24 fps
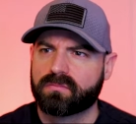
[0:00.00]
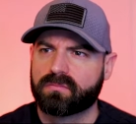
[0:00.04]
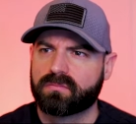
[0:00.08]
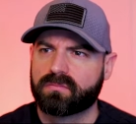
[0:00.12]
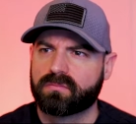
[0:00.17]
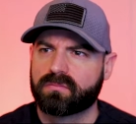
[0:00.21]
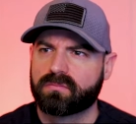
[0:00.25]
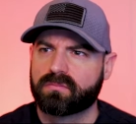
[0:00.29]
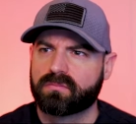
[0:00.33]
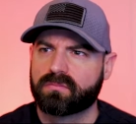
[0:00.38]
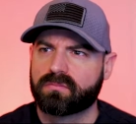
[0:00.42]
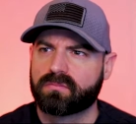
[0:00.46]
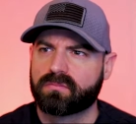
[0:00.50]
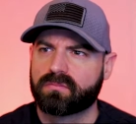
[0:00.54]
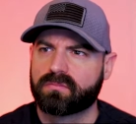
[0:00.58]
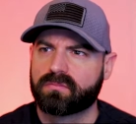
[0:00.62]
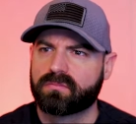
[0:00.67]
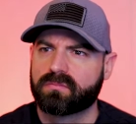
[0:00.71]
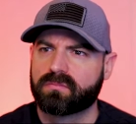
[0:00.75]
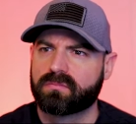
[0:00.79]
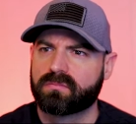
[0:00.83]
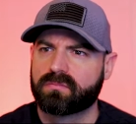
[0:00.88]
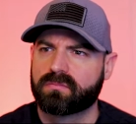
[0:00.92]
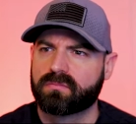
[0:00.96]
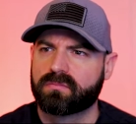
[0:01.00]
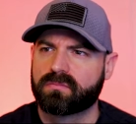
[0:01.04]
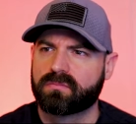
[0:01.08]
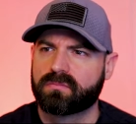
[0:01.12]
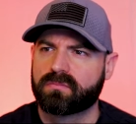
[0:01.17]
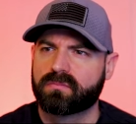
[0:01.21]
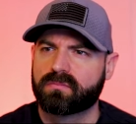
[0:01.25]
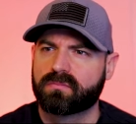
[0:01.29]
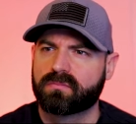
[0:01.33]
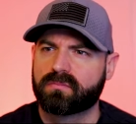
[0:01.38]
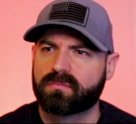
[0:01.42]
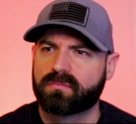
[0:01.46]

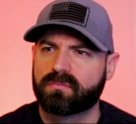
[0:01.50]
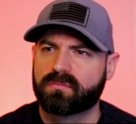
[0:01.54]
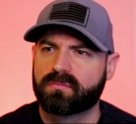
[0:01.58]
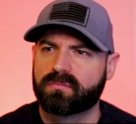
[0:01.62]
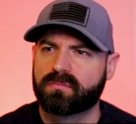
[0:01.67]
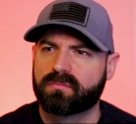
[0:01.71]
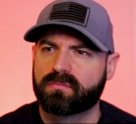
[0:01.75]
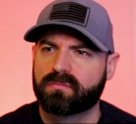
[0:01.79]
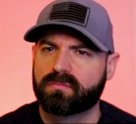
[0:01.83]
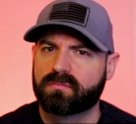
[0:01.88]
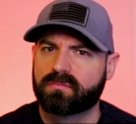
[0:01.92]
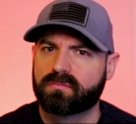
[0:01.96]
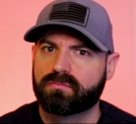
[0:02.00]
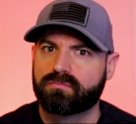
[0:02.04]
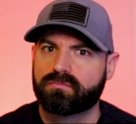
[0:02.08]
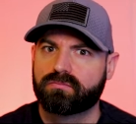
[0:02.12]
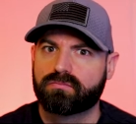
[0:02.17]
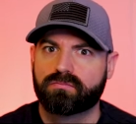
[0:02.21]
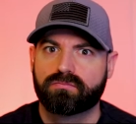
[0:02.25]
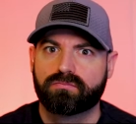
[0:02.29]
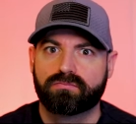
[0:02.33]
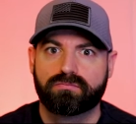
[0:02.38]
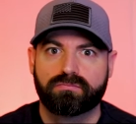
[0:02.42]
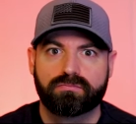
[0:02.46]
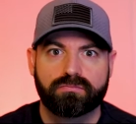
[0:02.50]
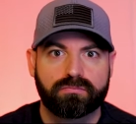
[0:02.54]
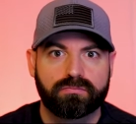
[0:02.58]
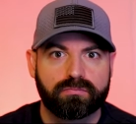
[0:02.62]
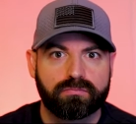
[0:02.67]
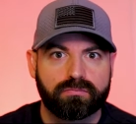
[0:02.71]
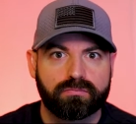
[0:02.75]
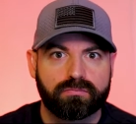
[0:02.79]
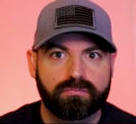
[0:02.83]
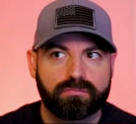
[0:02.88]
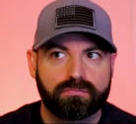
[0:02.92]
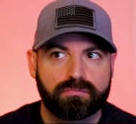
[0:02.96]

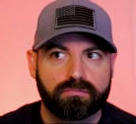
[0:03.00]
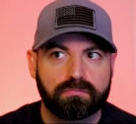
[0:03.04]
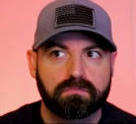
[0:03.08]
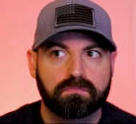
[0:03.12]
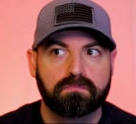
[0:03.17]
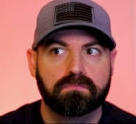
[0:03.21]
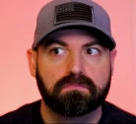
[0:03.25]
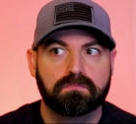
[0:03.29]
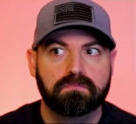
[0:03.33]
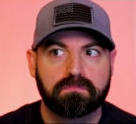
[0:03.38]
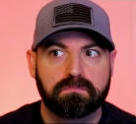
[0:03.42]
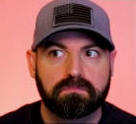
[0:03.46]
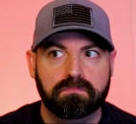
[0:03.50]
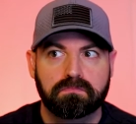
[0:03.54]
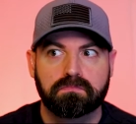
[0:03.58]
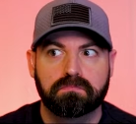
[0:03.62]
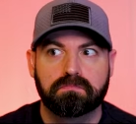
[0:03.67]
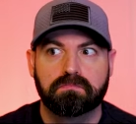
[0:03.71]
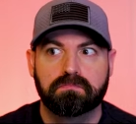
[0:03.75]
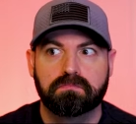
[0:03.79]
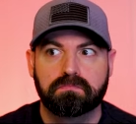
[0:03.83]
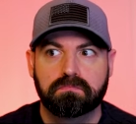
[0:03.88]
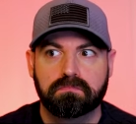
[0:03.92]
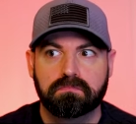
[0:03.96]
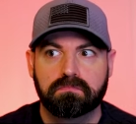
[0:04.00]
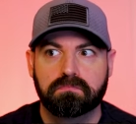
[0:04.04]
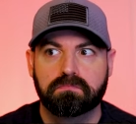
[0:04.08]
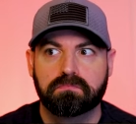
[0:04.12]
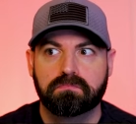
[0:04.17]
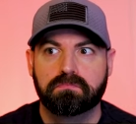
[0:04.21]
Nothing is said.